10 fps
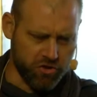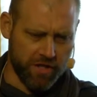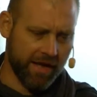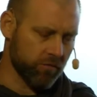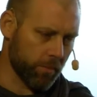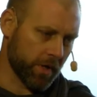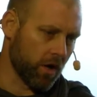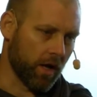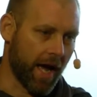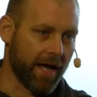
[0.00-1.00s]
so they have what we
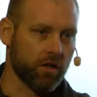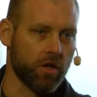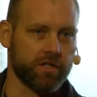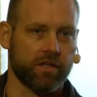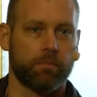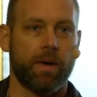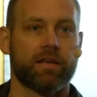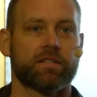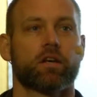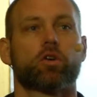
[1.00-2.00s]
call a high closing
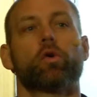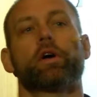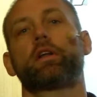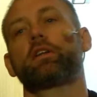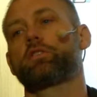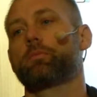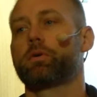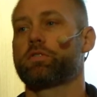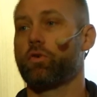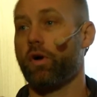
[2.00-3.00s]
capacity. According to
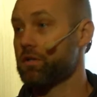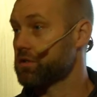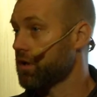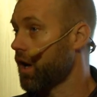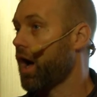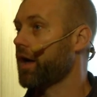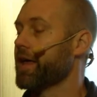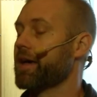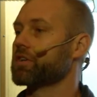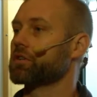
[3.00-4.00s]
Passoyle's law,
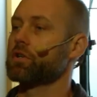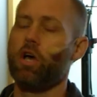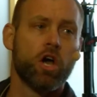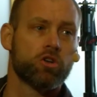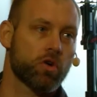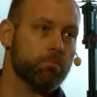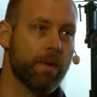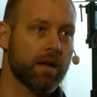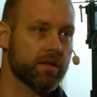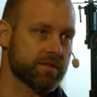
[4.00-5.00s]
they have a
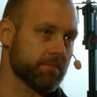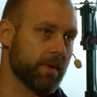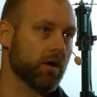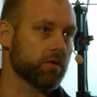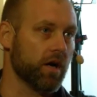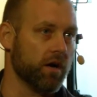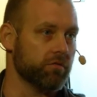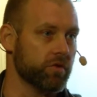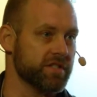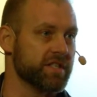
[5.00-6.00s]
tremendous amount
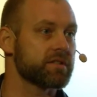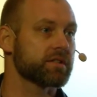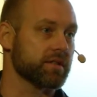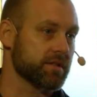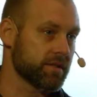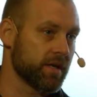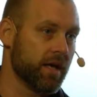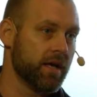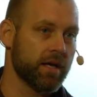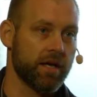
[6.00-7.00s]
of resistance
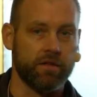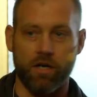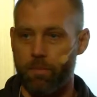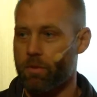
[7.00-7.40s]
in their